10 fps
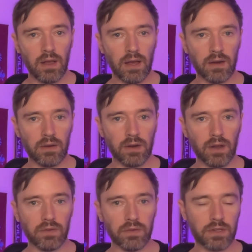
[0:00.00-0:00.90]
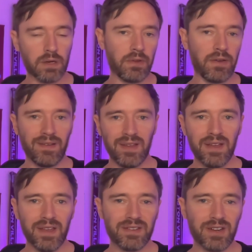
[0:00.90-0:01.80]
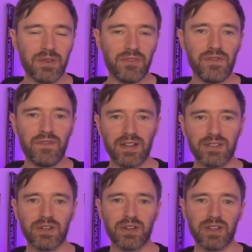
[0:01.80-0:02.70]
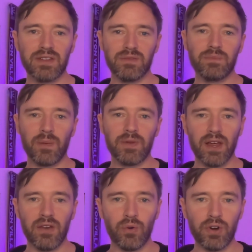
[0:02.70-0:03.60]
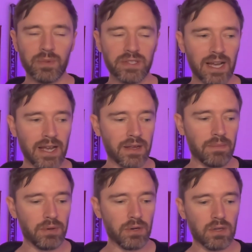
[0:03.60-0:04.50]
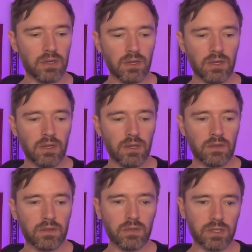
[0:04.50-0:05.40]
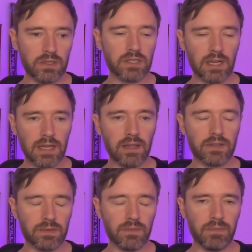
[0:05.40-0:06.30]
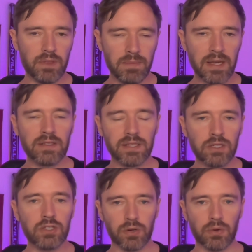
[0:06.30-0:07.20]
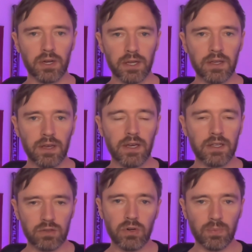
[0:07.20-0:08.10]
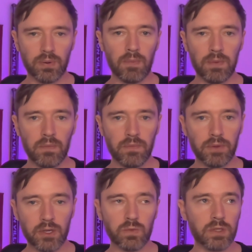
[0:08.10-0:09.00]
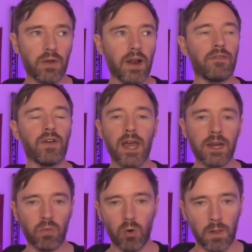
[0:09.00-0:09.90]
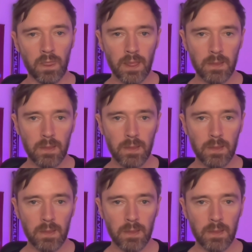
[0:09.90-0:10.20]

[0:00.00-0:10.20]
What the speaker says: And, there's going to be a few fans who are going to probably get annoyed at me saying it, but there's clear the Mings injury is a real problem because we don't have anyone